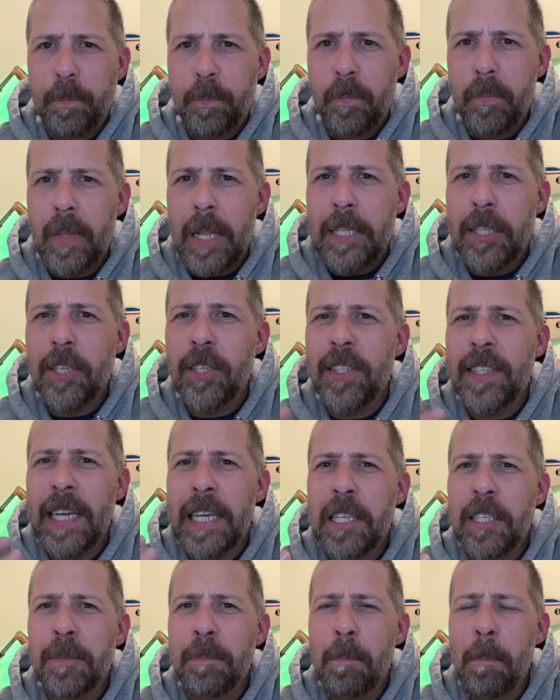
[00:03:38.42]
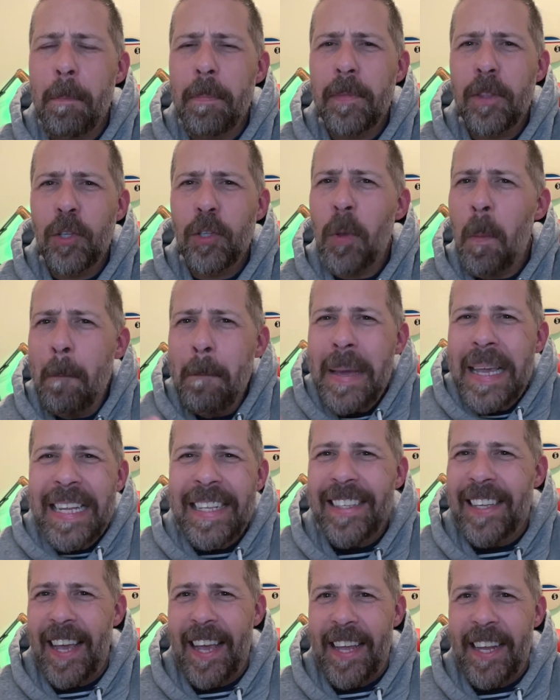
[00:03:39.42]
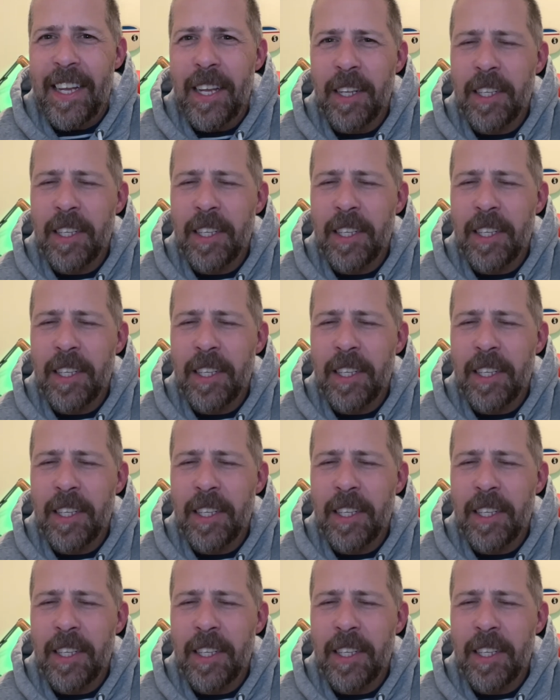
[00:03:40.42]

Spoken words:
It doesn't taste, it's not meaty,